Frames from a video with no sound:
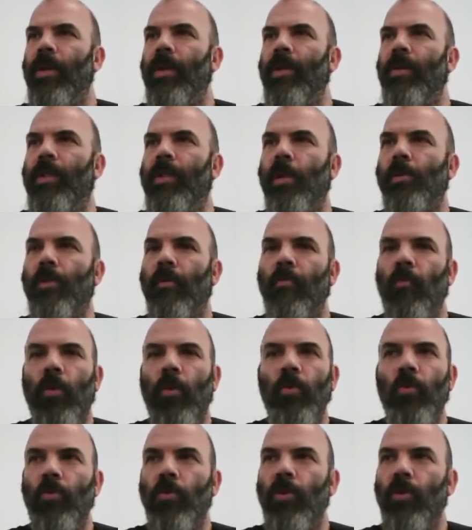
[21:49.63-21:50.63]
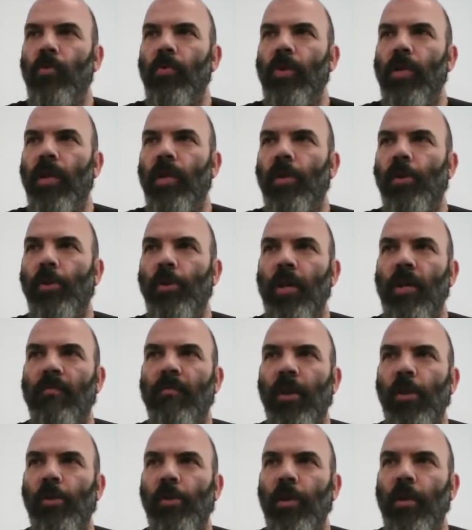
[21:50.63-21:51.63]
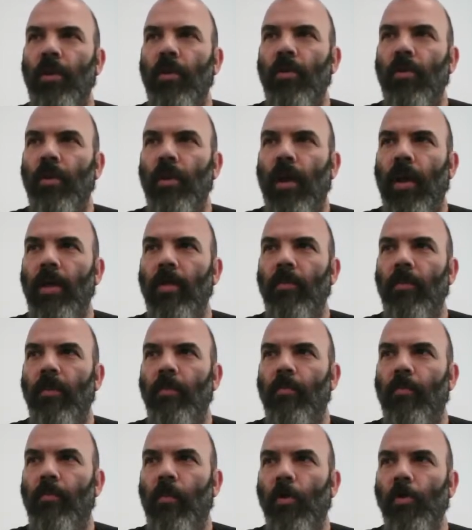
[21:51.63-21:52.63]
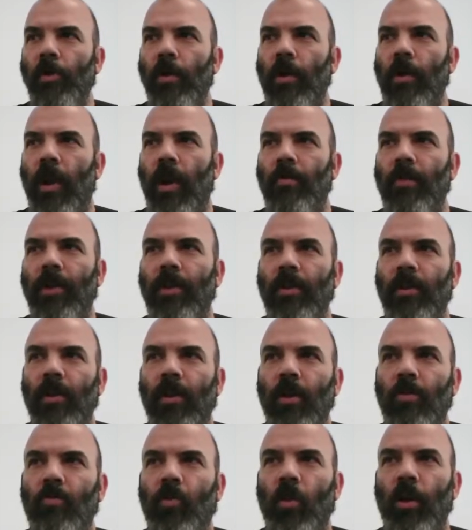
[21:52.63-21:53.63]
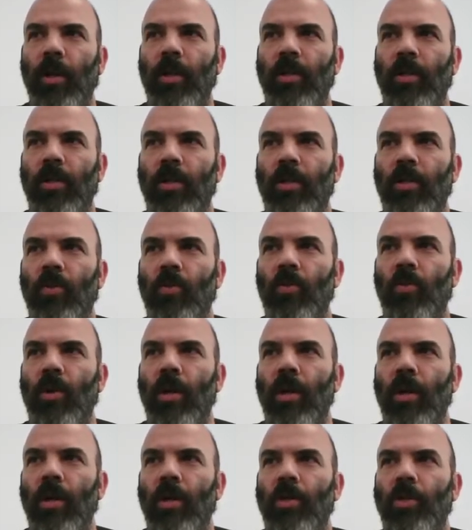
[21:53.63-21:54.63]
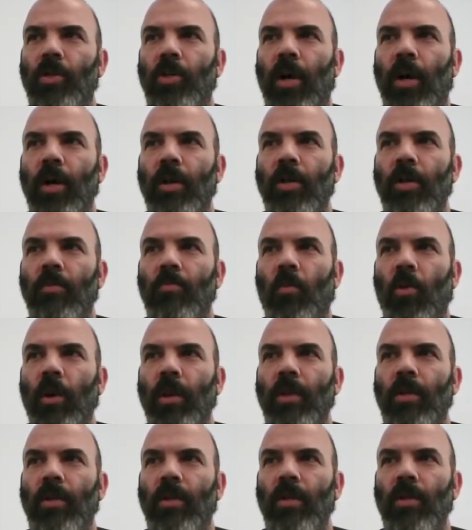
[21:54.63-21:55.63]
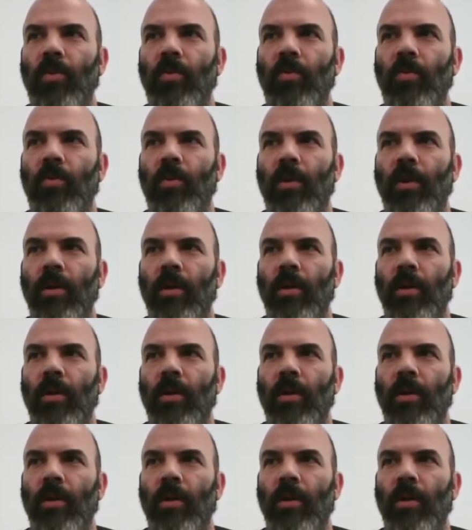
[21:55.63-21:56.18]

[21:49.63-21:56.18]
Thanks everyone who tuned in. Steve, I see that you posted a comment. Good morning to you. Sean, good morning to you.